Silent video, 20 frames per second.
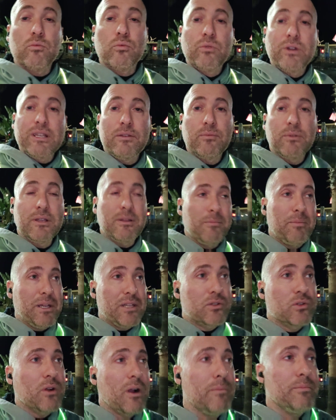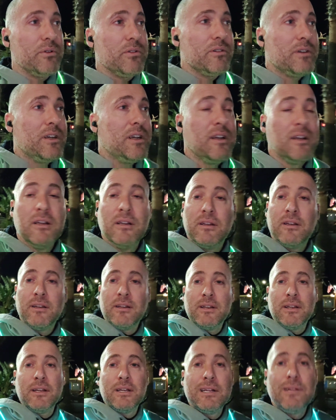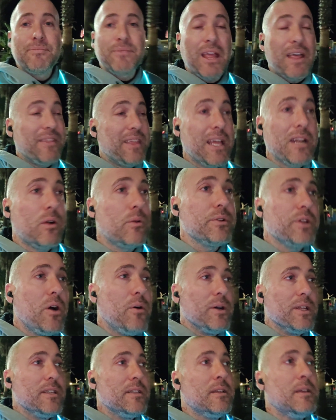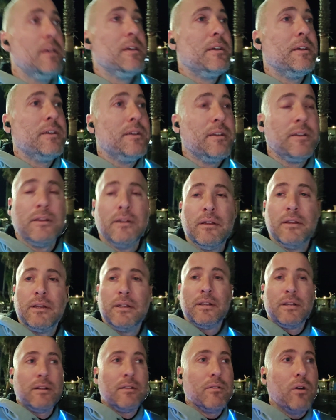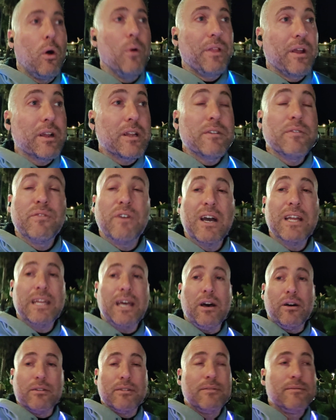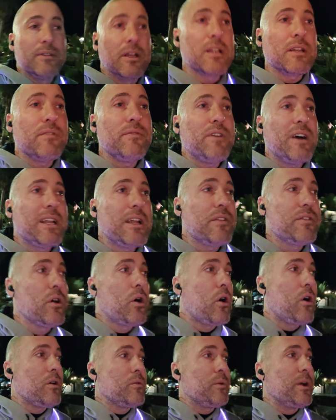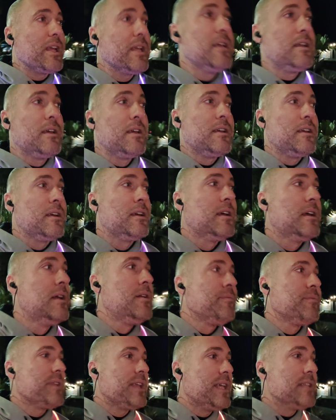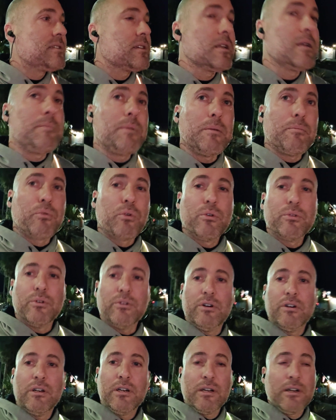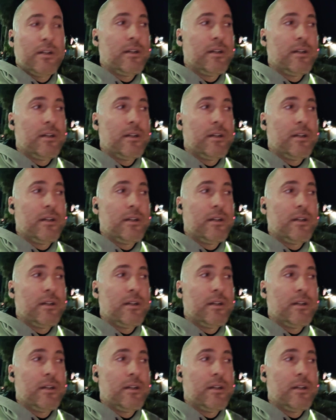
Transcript: in really really big trouble, and they don't know it. Oh, they're gonna find out. They're gonna find out the hard way. It's gonna be brutal.